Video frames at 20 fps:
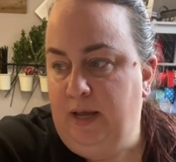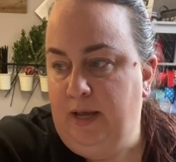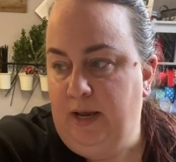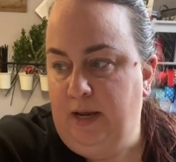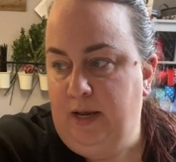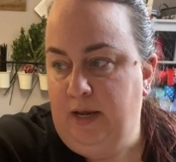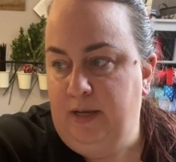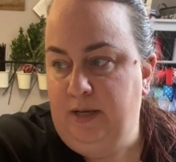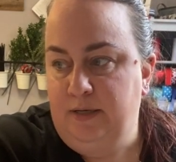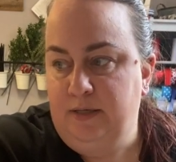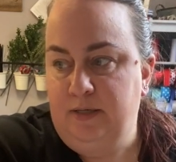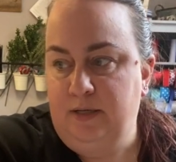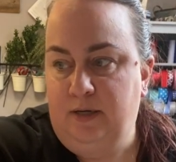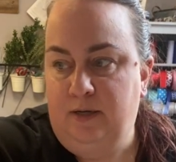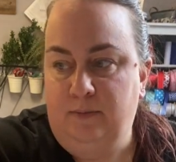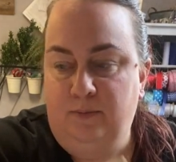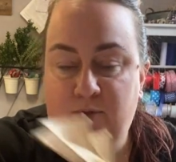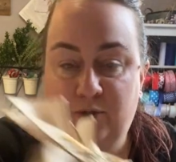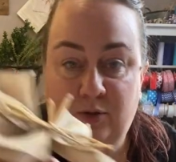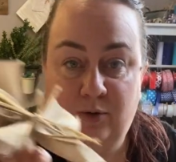
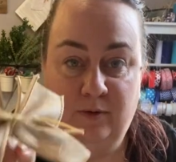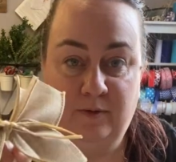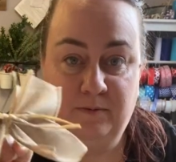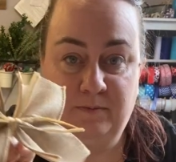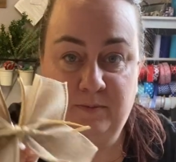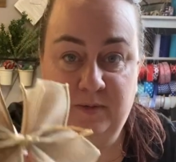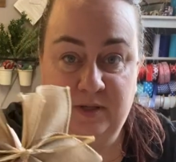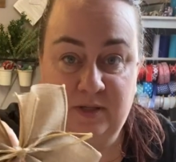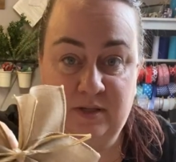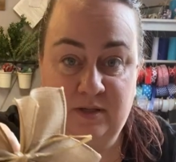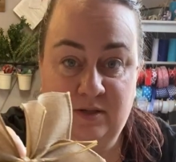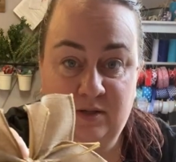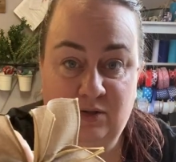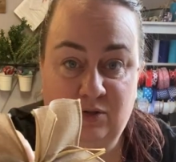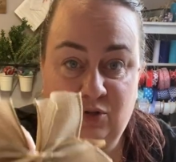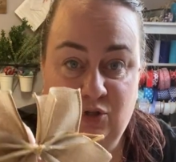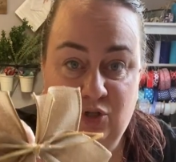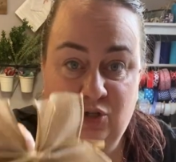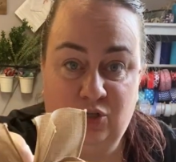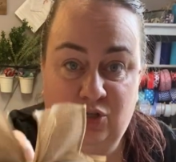And so
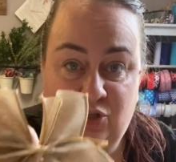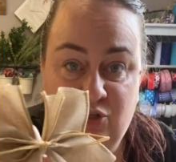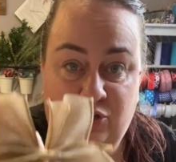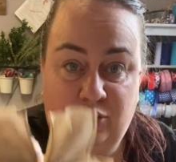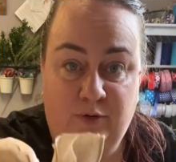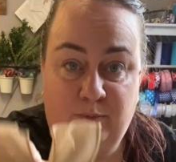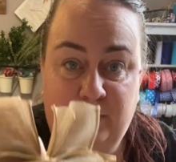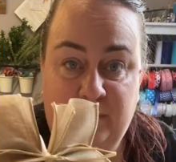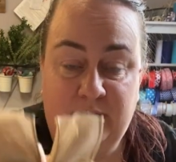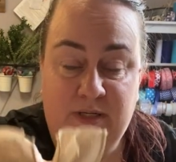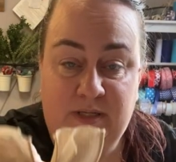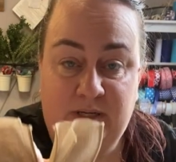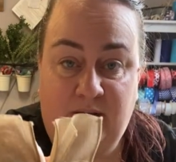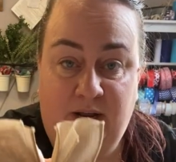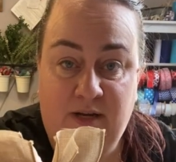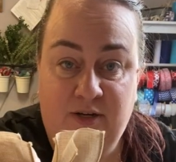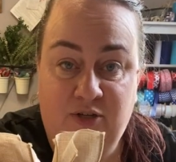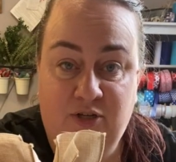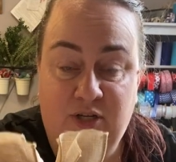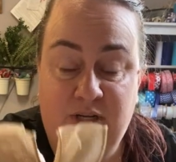this should have been
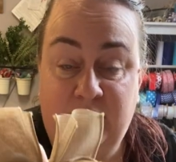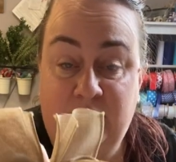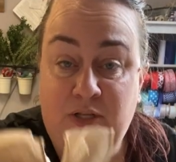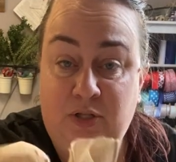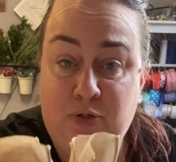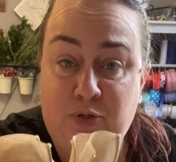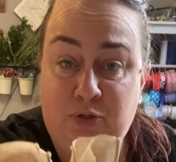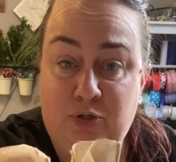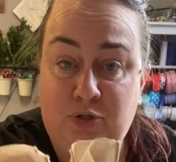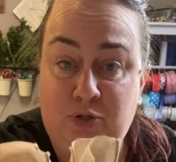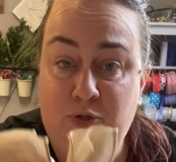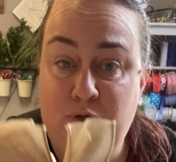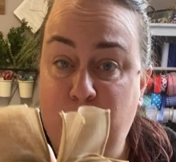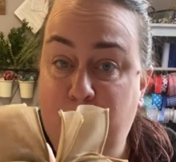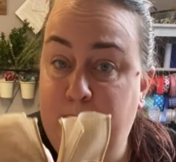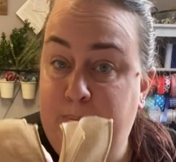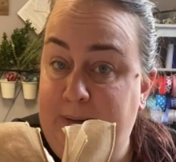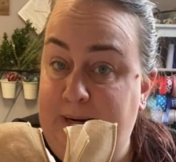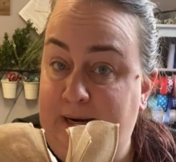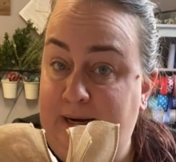attached either to your
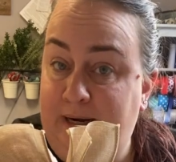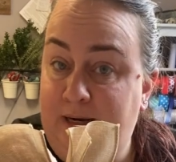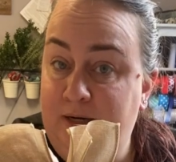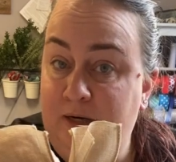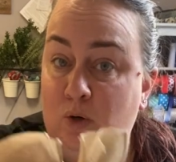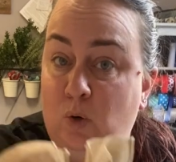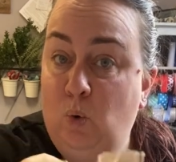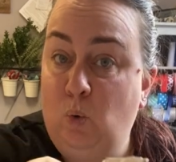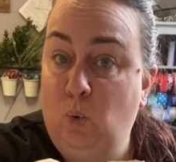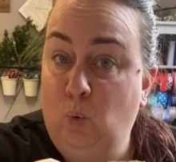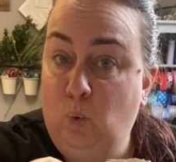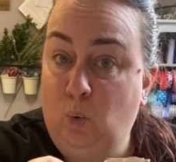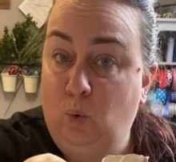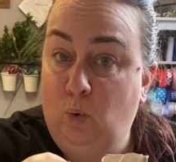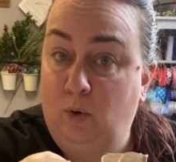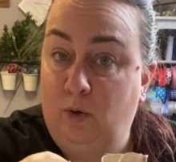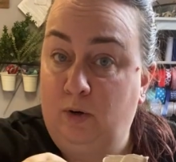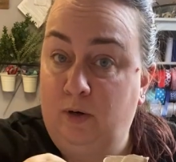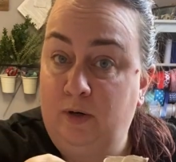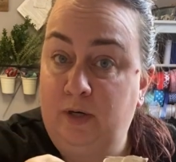bag
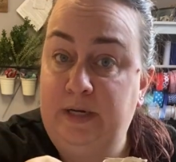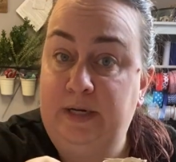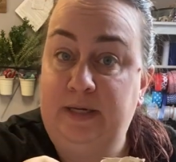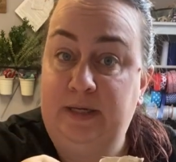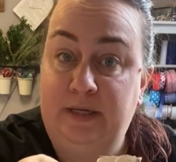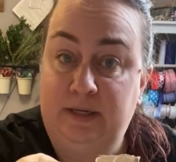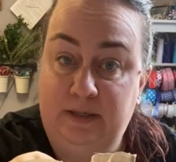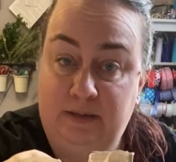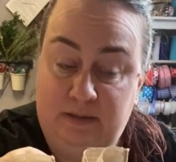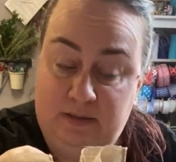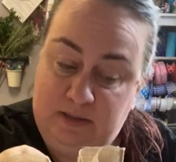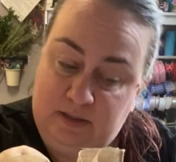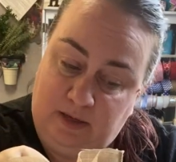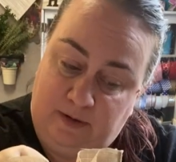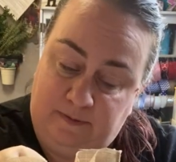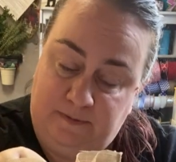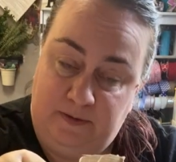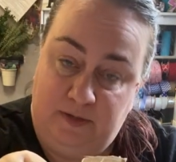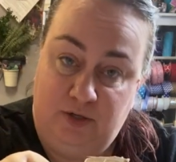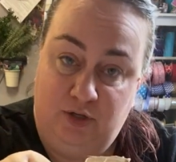or it is
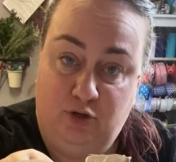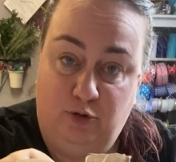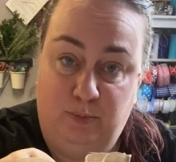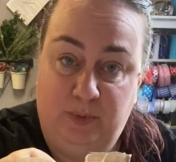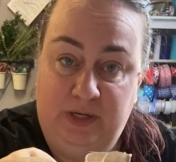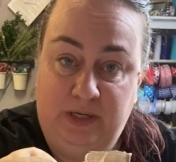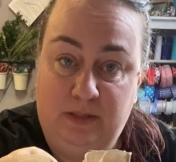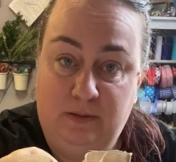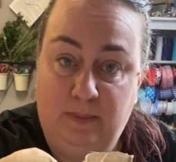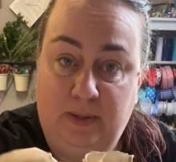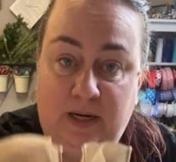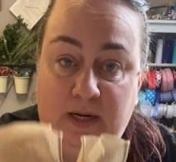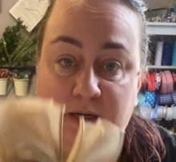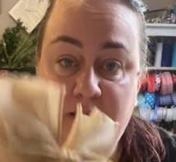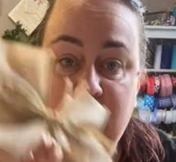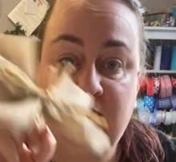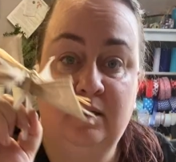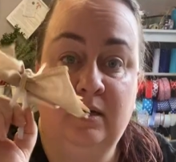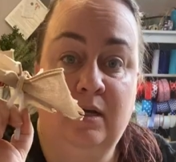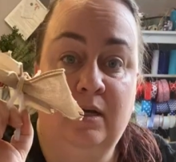stuffed in your pizza
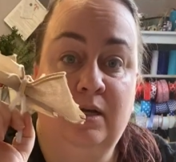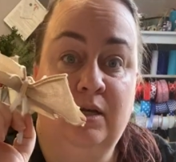box.